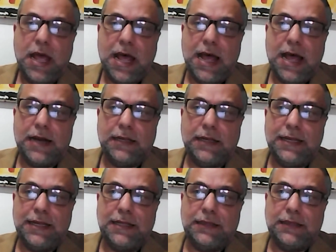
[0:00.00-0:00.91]
are
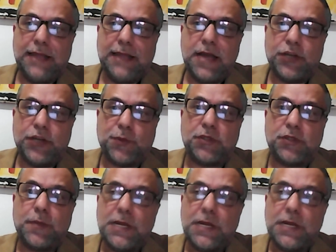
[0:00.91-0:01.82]
their
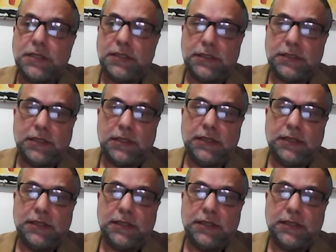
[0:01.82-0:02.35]
responsibilities,